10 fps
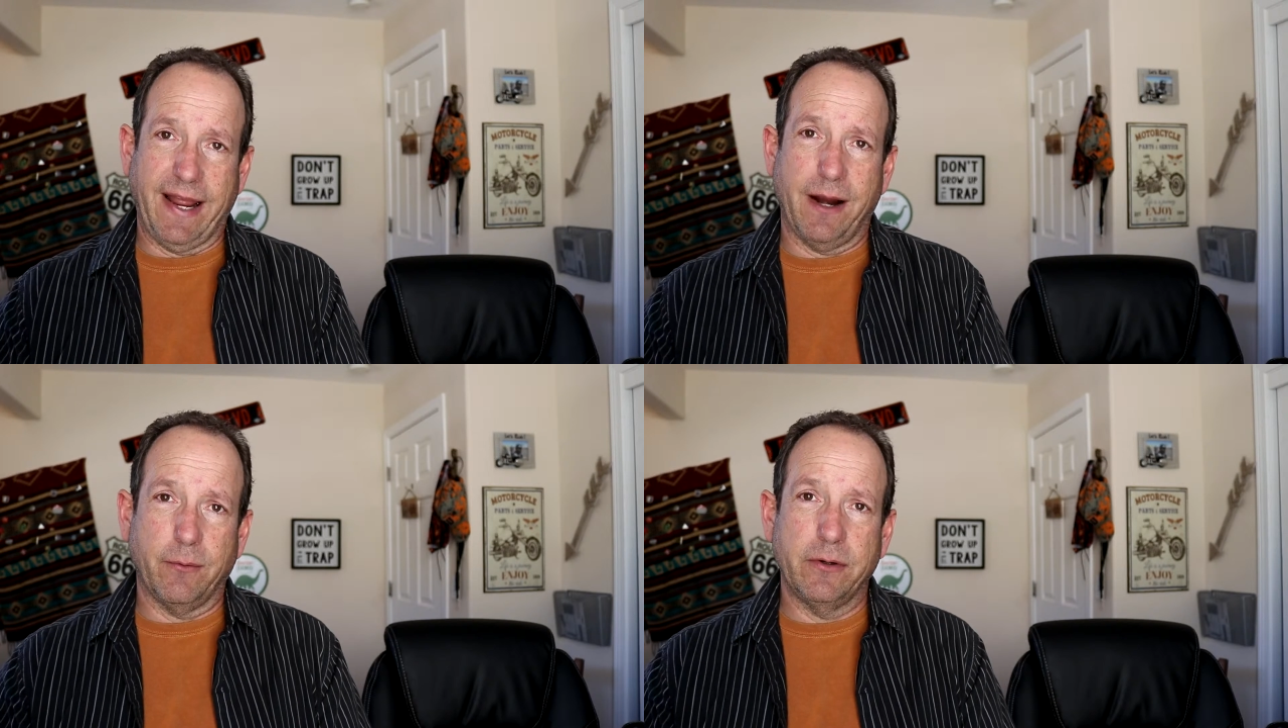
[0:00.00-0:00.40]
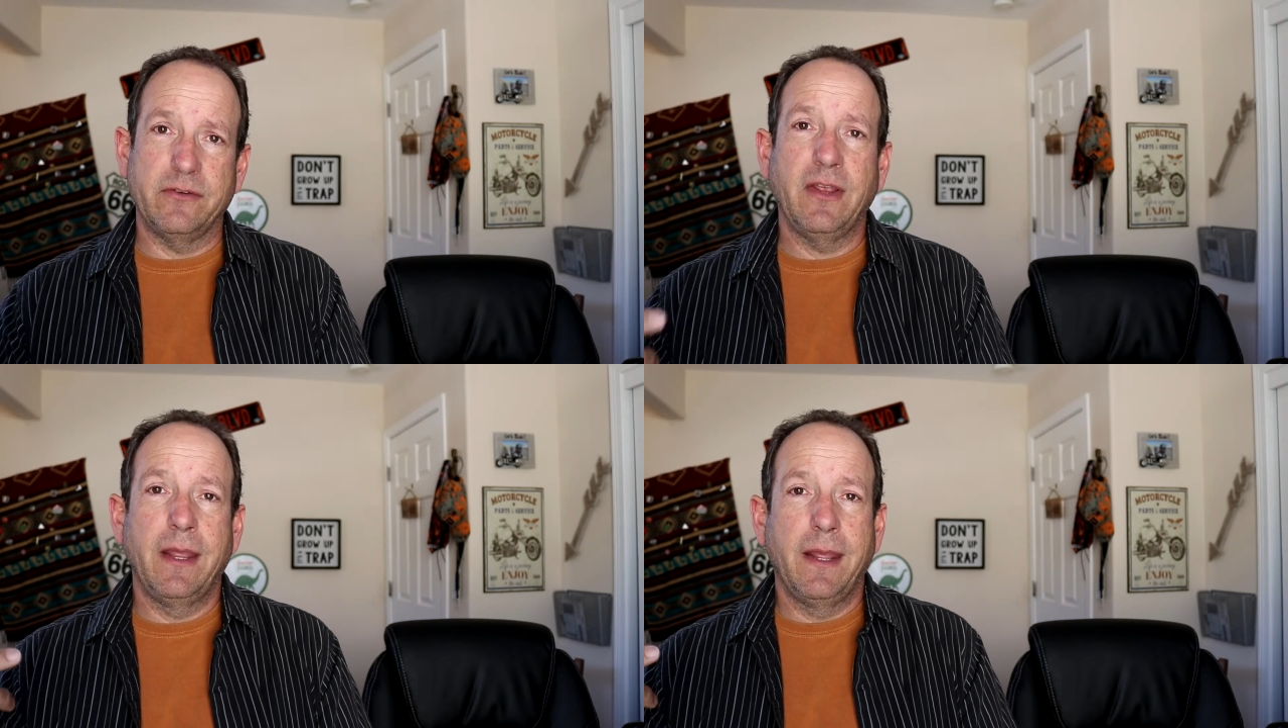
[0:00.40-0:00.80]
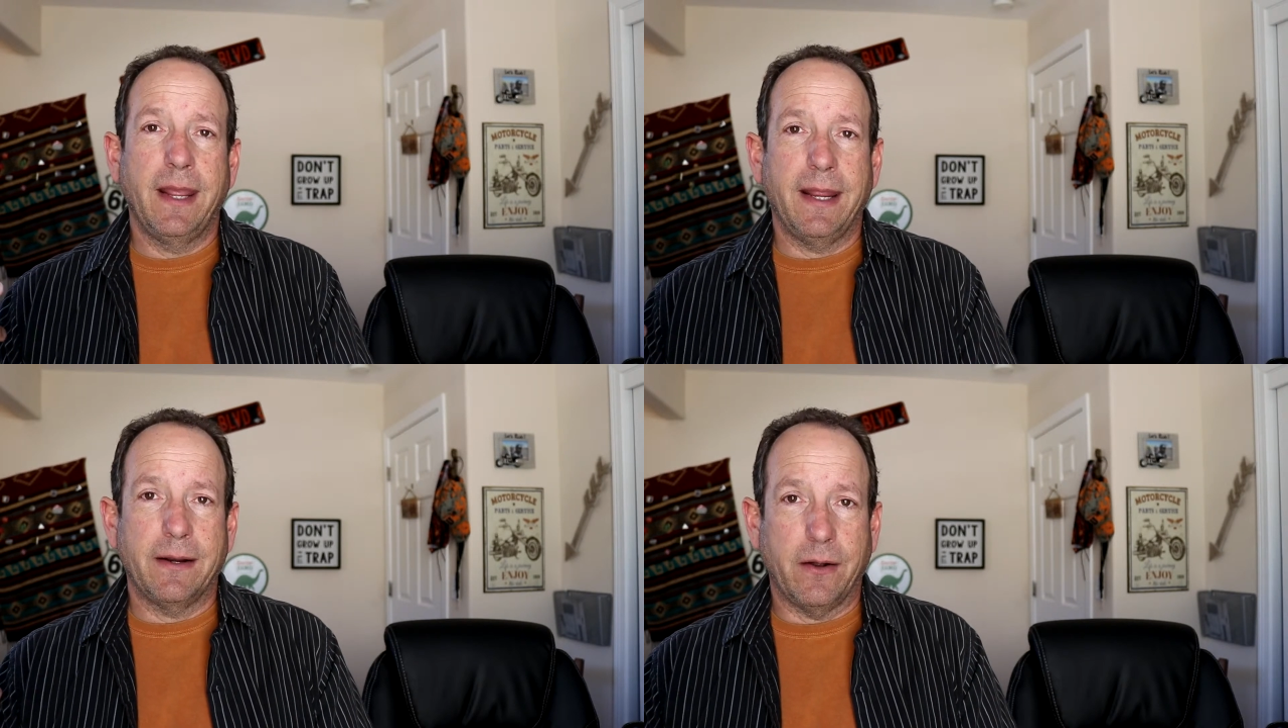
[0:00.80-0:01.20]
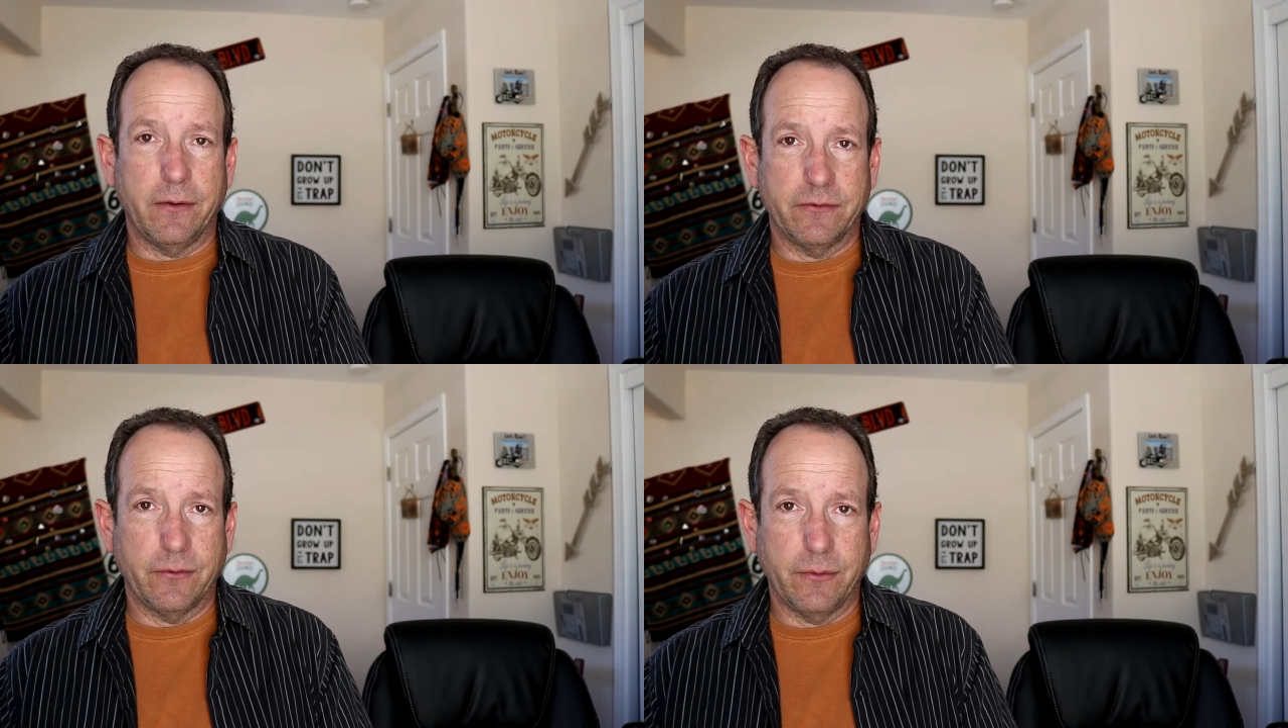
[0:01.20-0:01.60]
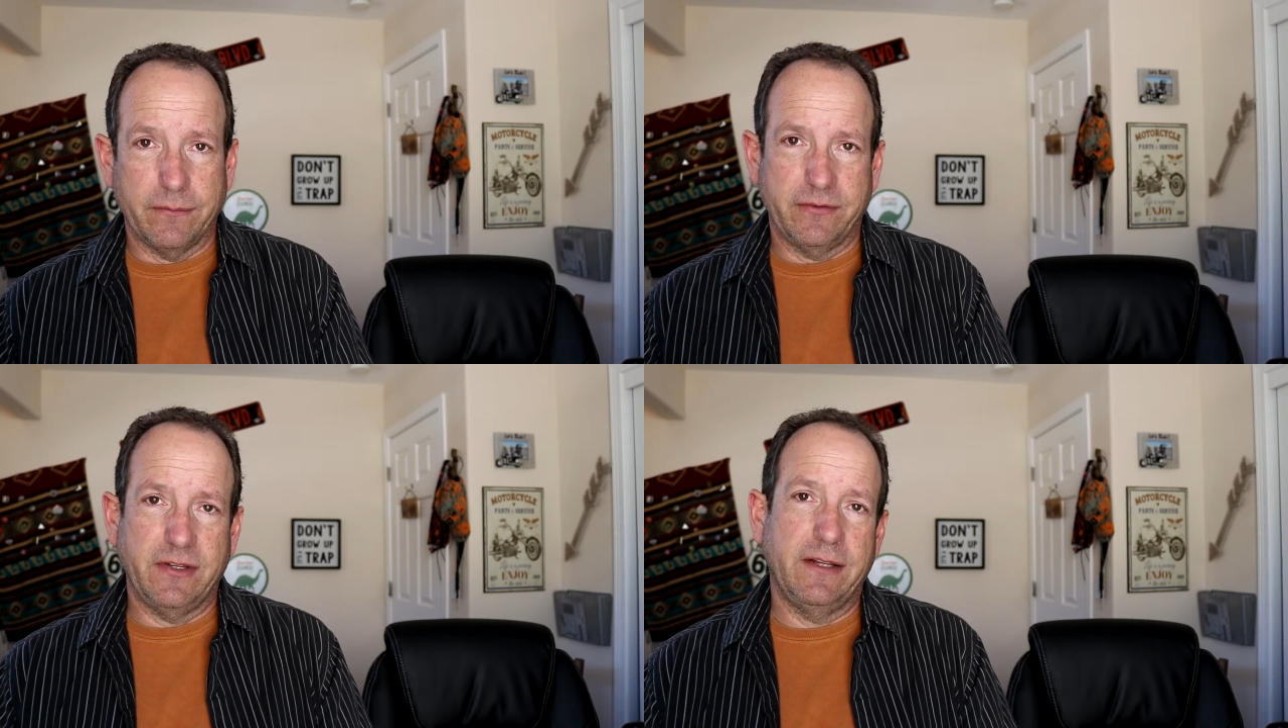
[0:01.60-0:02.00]
hours and also
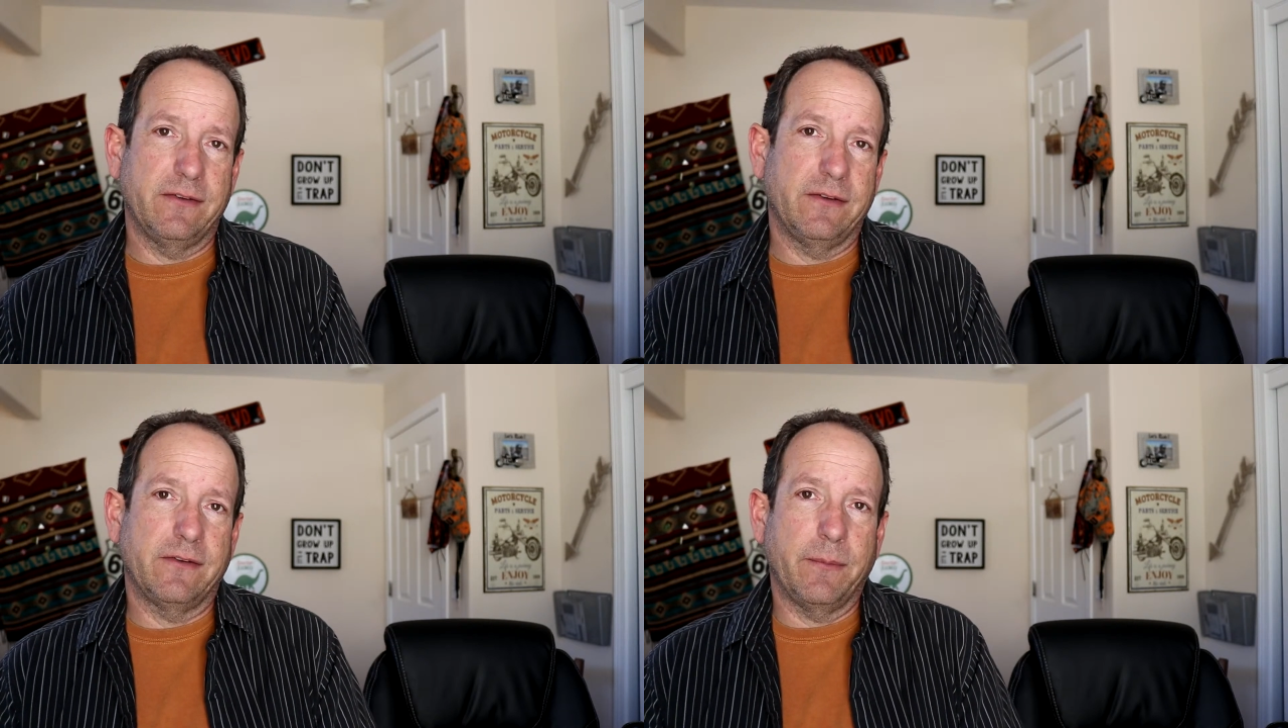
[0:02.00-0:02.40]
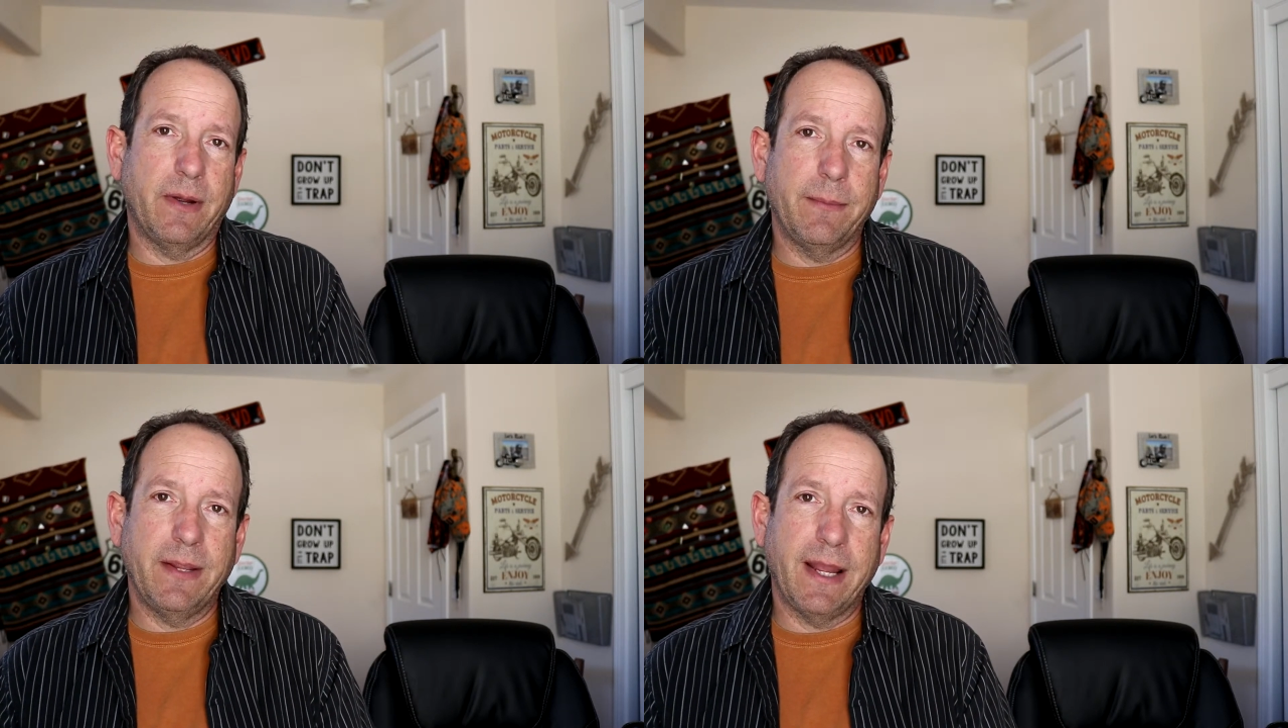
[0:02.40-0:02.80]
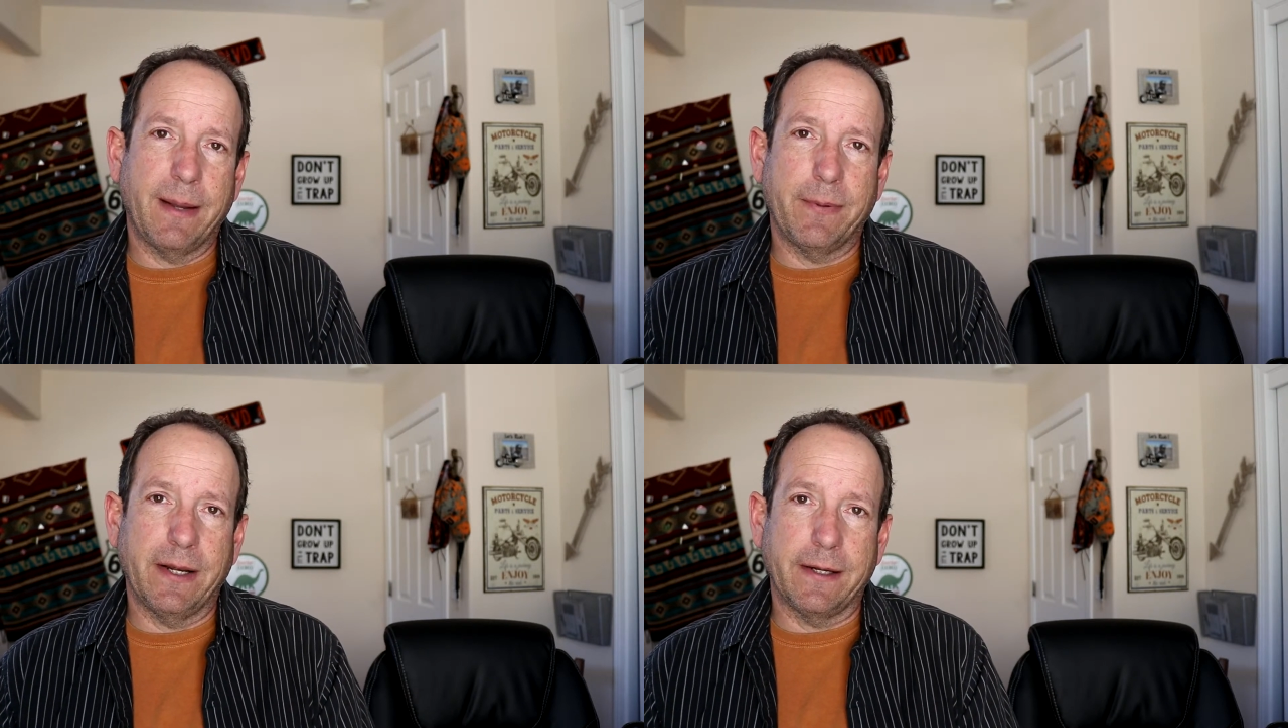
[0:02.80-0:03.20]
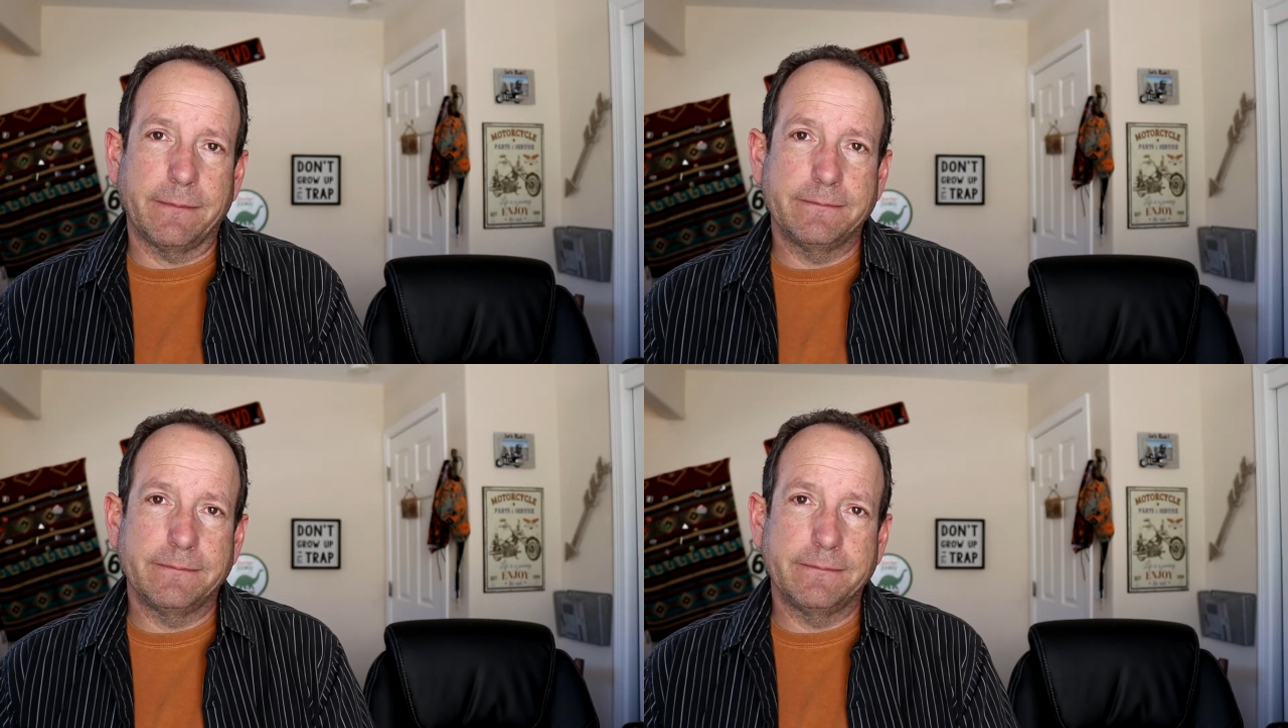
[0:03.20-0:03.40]
of seasons that might be happening.